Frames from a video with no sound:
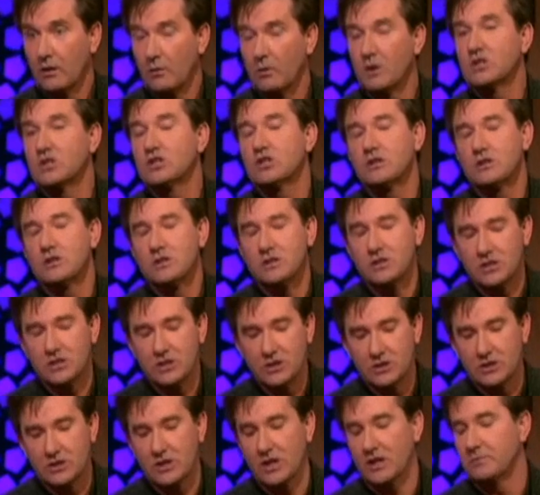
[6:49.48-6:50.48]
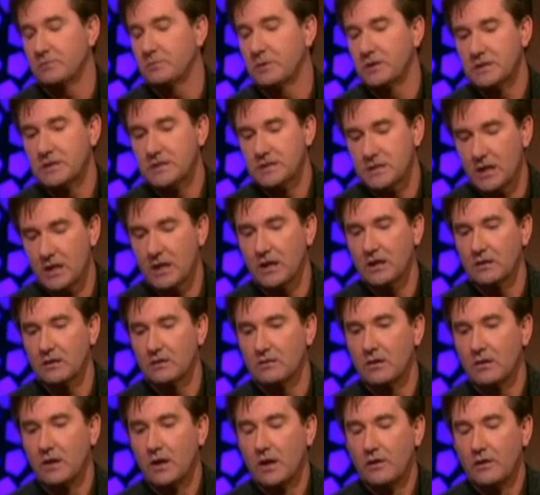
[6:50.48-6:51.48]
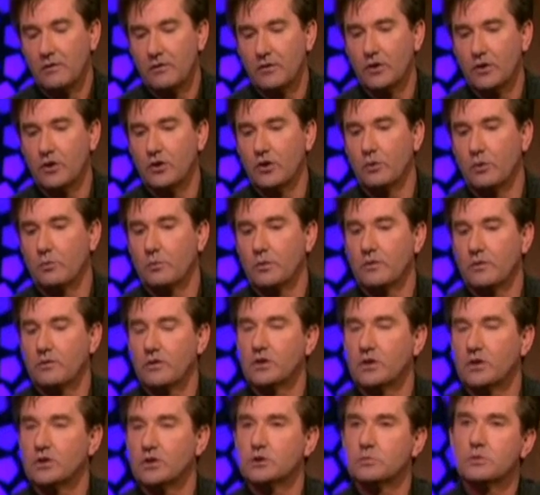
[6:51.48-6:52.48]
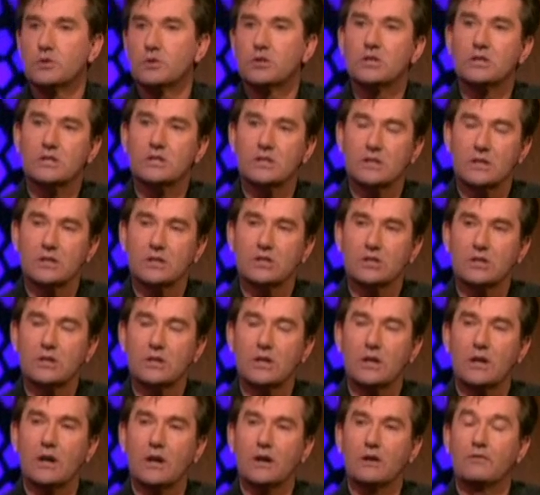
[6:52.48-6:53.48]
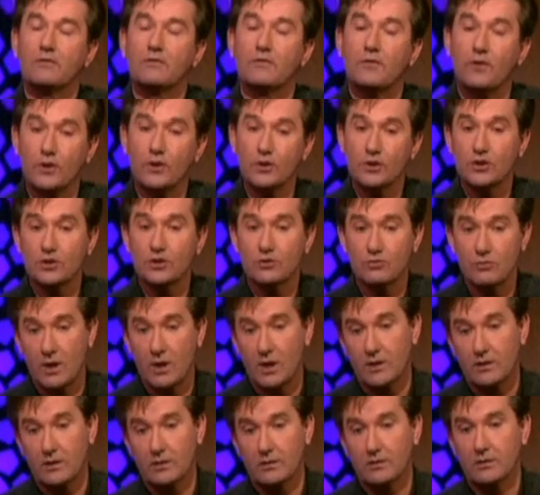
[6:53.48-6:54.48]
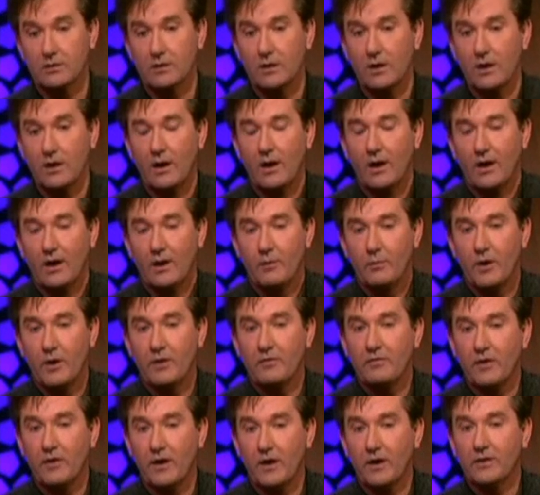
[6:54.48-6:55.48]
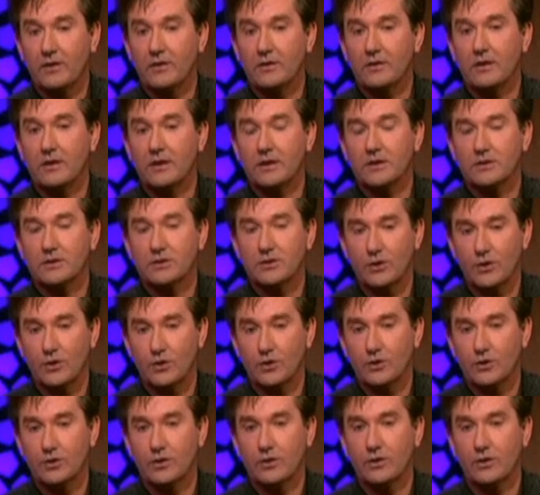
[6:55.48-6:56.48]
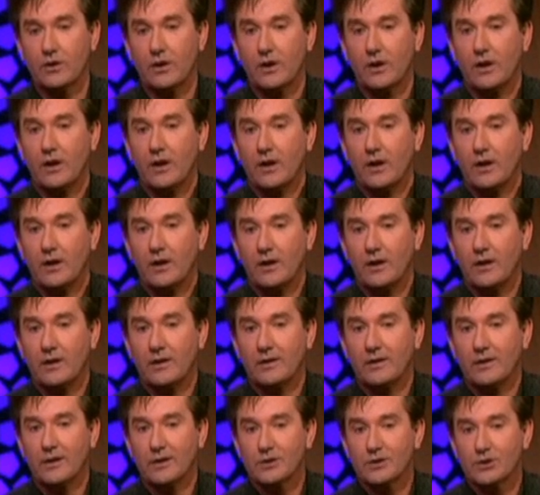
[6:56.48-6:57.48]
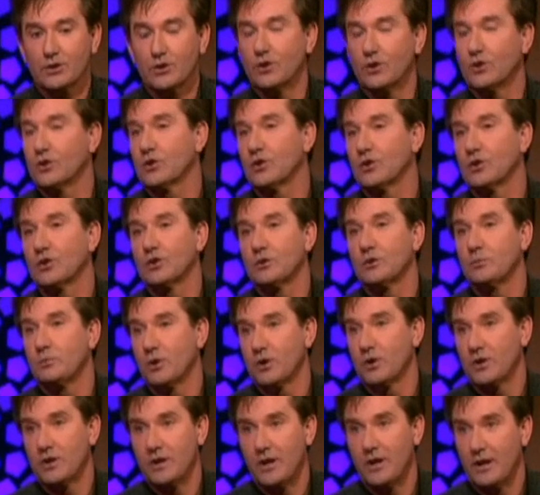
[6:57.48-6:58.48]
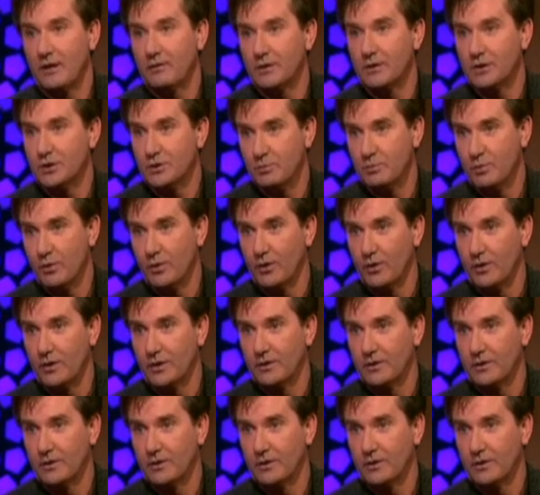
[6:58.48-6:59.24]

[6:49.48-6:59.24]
Well, she had been singing for a number of years, but her first record, my father had taught her a song called The Bonny Irish Boy.